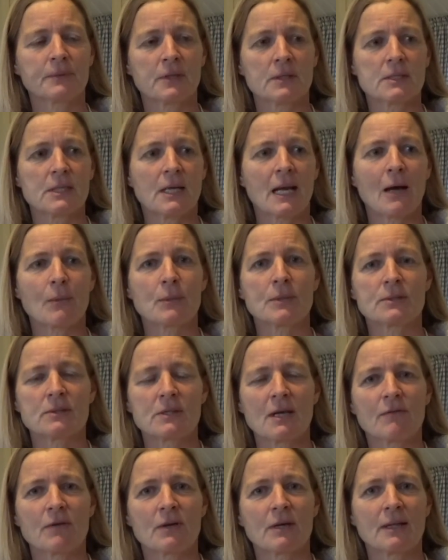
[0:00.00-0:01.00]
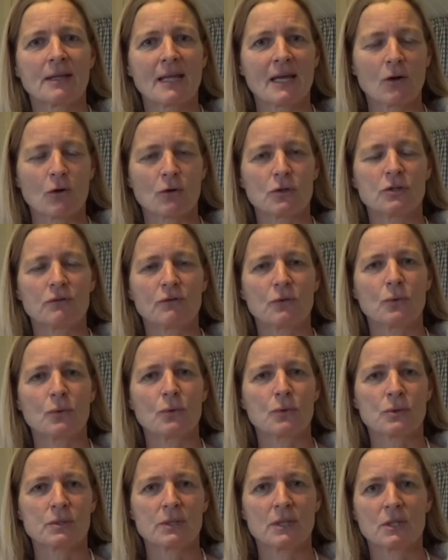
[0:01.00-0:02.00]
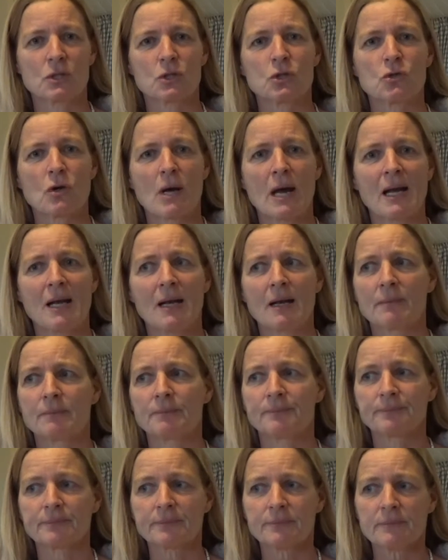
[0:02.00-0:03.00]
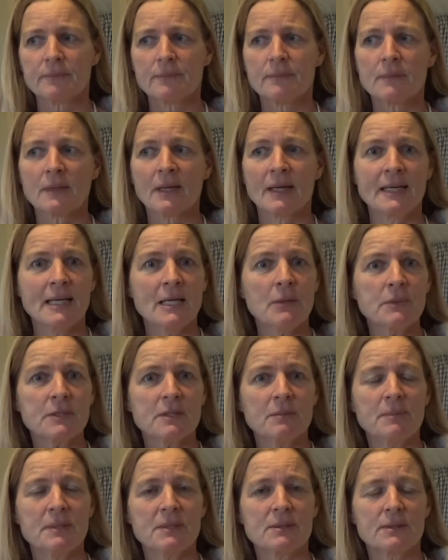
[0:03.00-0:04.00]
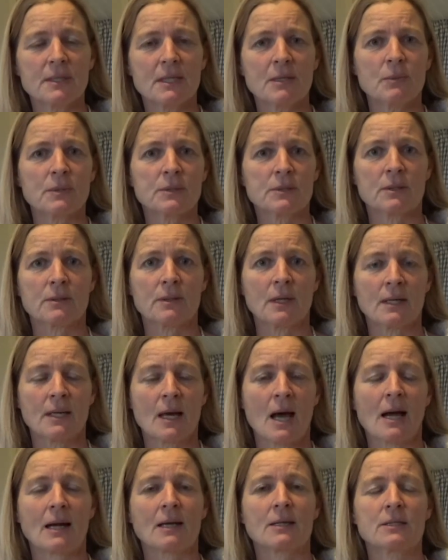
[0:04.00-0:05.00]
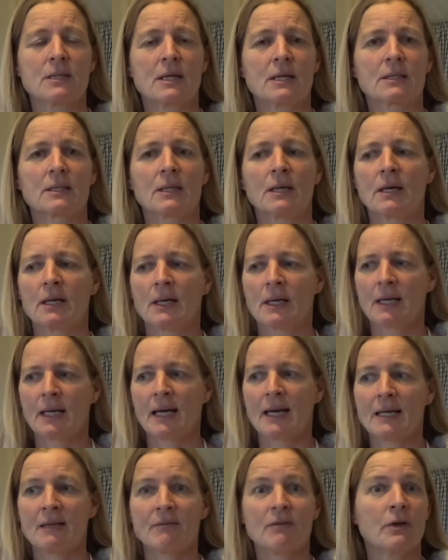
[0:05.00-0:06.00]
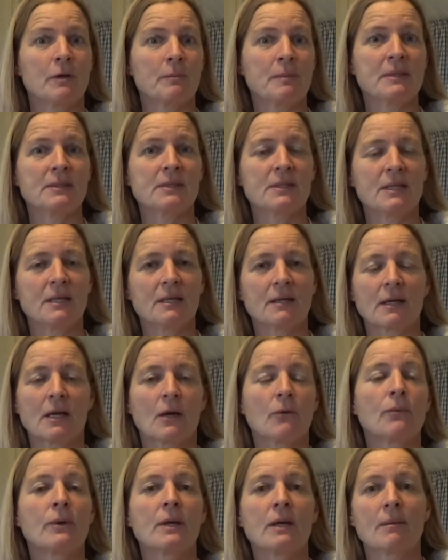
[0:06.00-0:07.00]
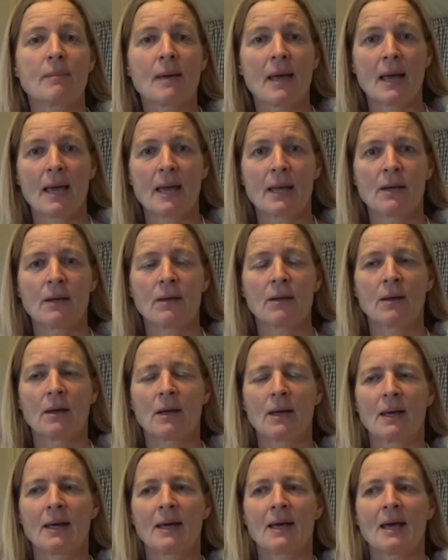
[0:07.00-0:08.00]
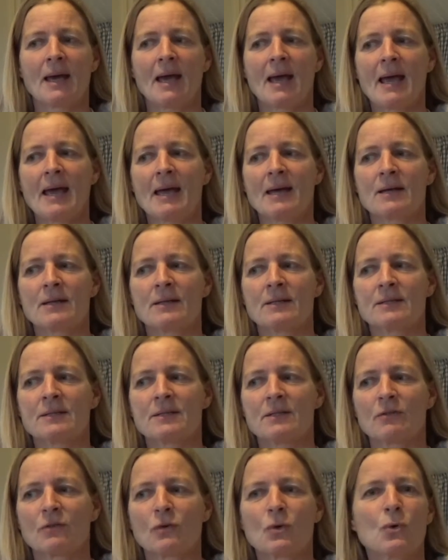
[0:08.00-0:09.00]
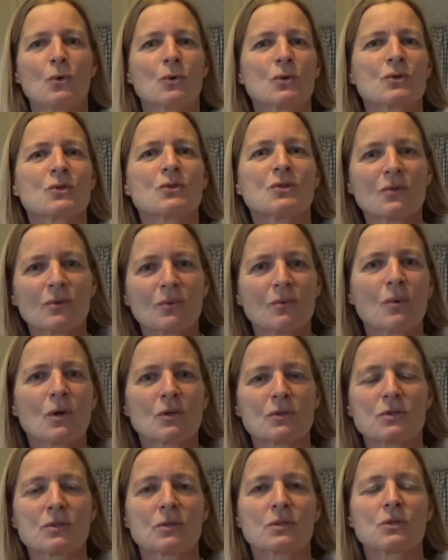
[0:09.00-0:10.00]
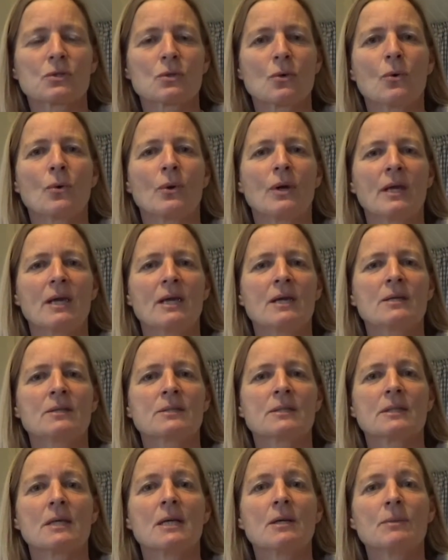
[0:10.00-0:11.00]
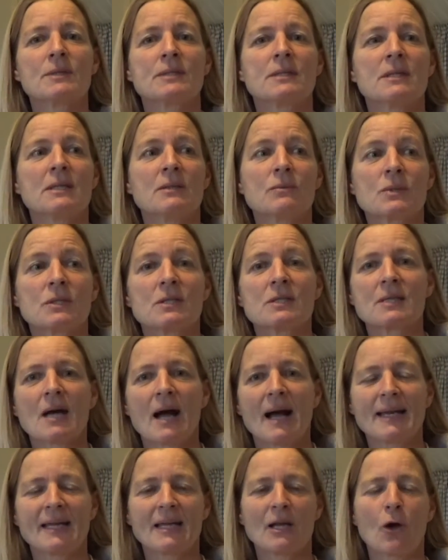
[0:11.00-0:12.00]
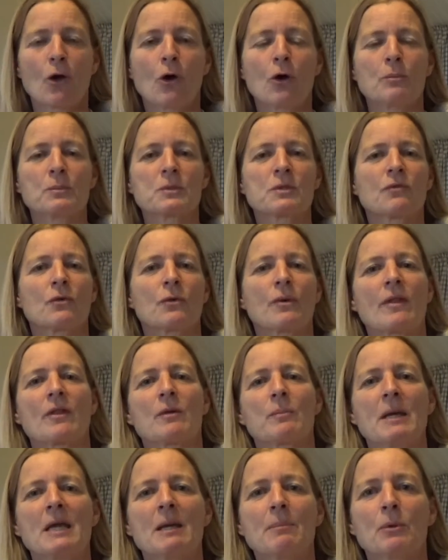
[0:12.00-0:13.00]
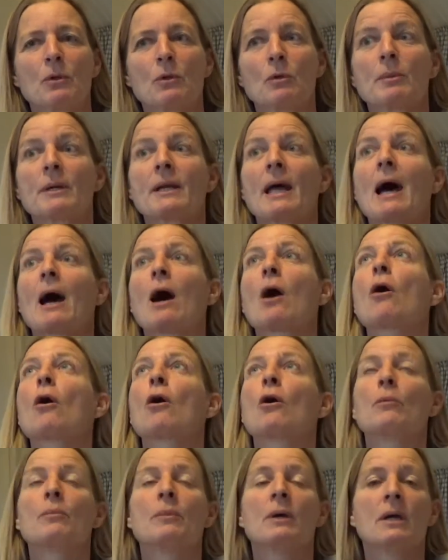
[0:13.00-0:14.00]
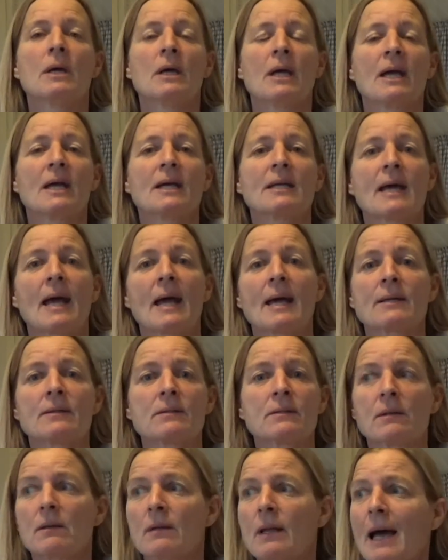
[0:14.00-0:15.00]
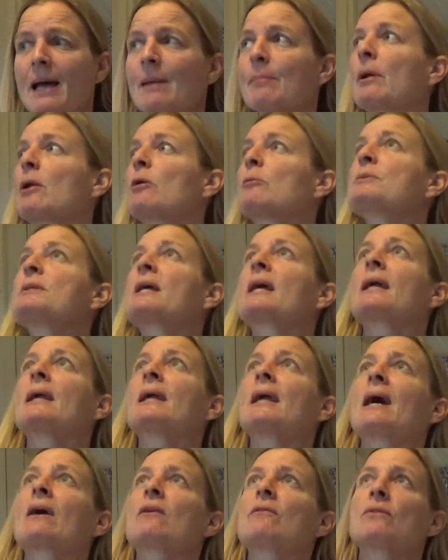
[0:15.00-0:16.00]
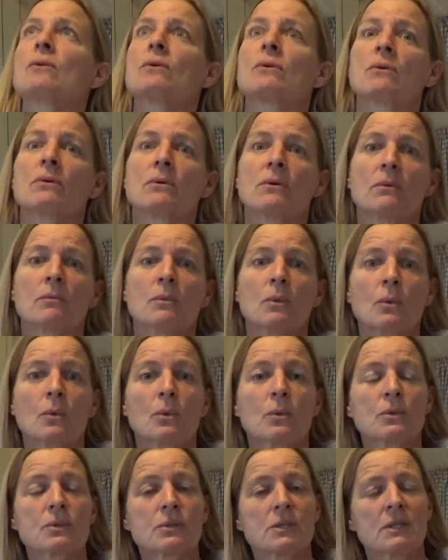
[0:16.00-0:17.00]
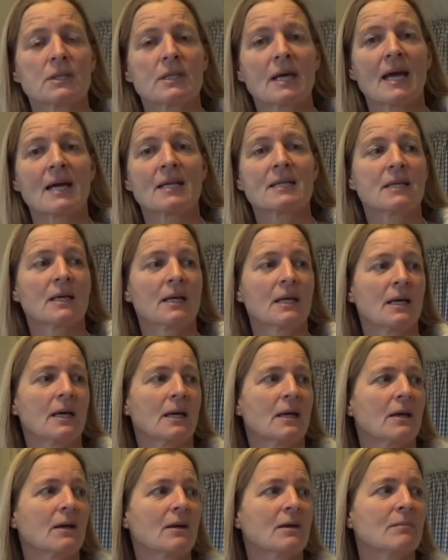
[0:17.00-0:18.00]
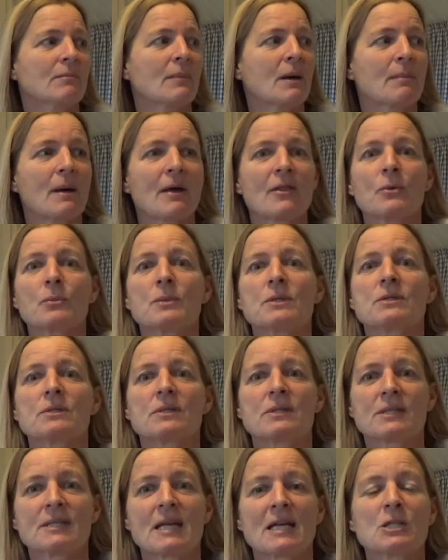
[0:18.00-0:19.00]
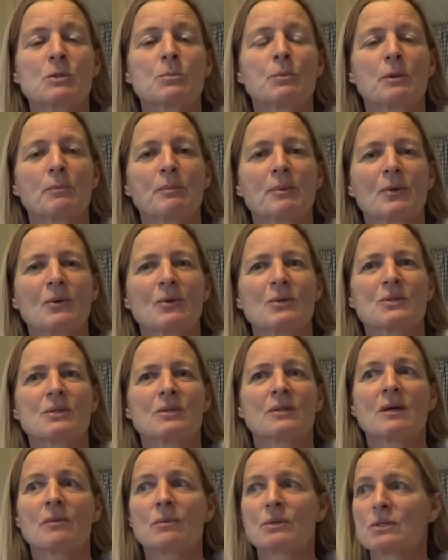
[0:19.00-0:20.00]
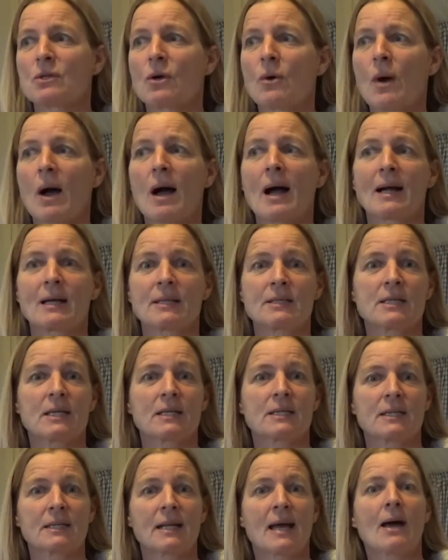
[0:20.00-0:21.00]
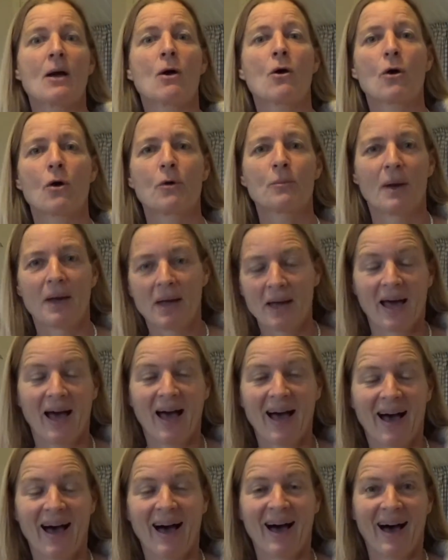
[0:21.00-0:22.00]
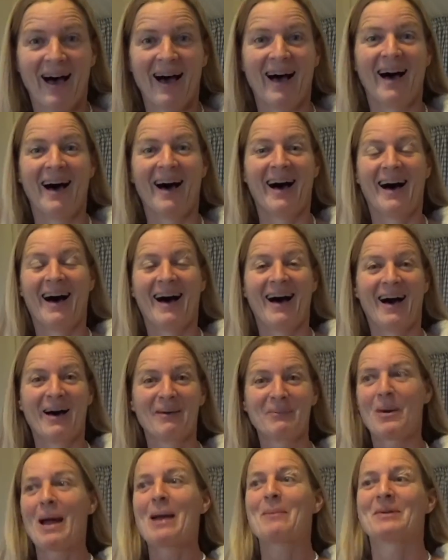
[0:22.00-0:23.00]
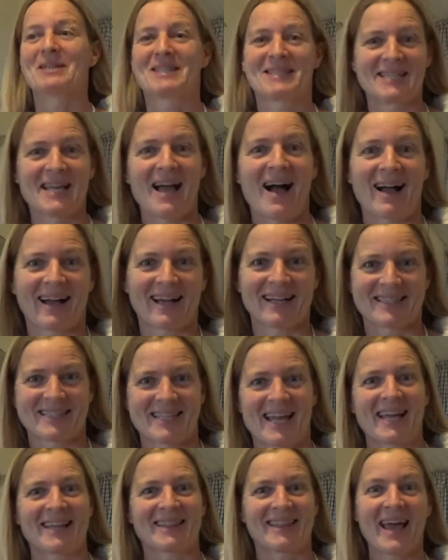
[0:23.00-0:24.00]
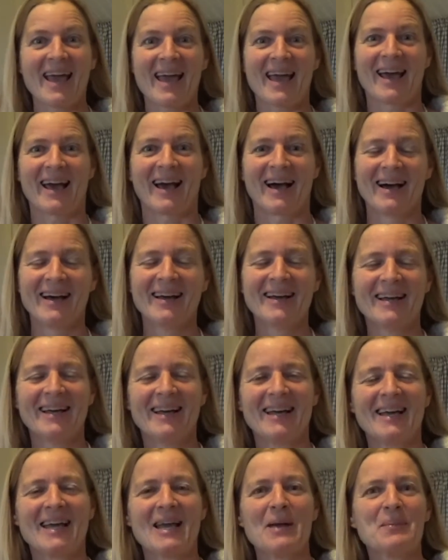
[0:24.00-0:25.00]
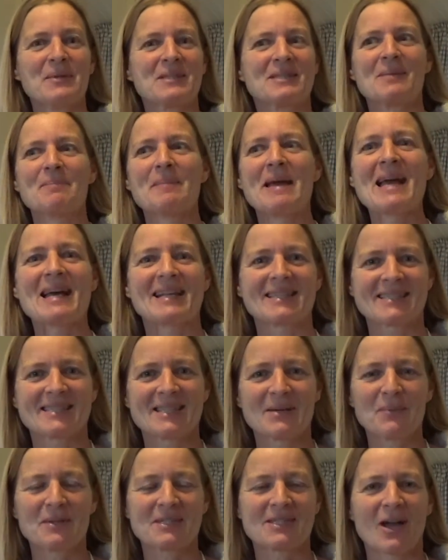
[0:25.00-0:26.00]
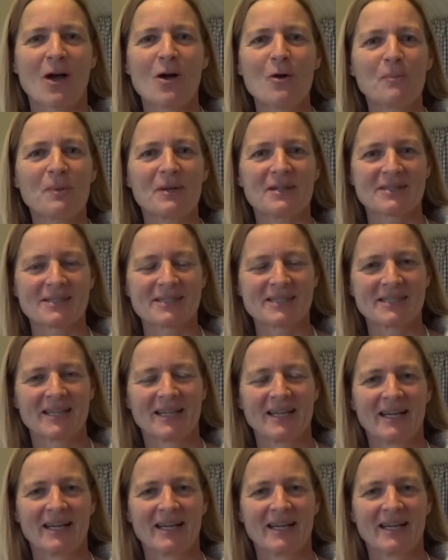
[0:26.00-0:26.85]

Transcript: till I was 7, and they got divorced in Australia. And he was an architect and a very busy career man. And of course, what's the story? He was designing homes for other people, but our home, it had light bulbs hanging out of the walls. It had my mother was just desperate because there was no architect in our home. Where was the architect there? It was a mess. It was hopeless.